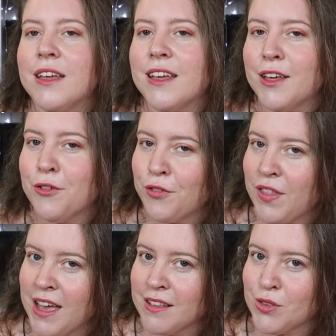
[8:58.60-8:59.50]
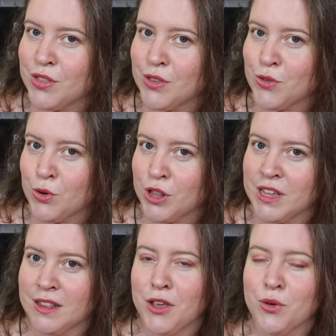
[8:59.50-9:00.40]
If there's the sort of
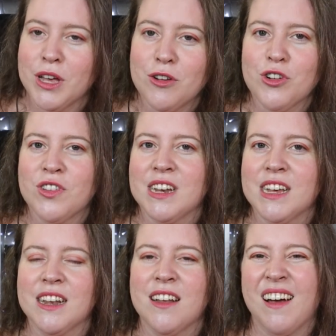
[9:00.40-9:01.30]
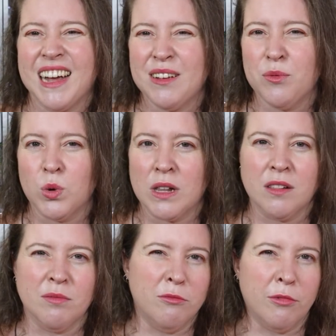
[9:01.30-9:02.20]
thing that you're interested in, I
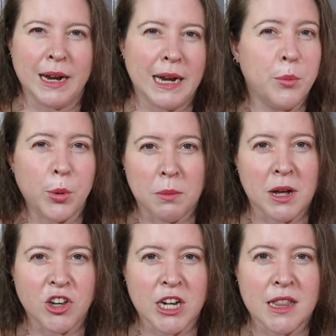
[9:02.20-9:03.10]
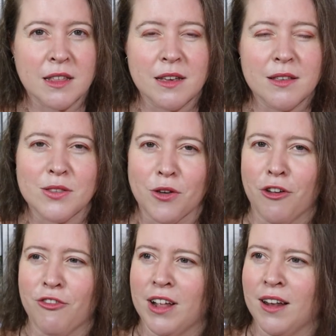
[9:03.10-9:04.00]
will read pretty much anything, so I
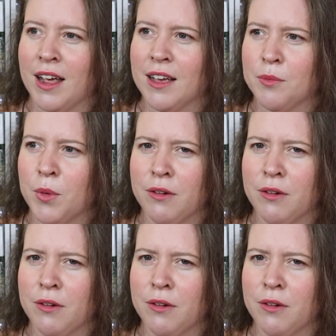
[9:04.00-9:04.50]
feel like my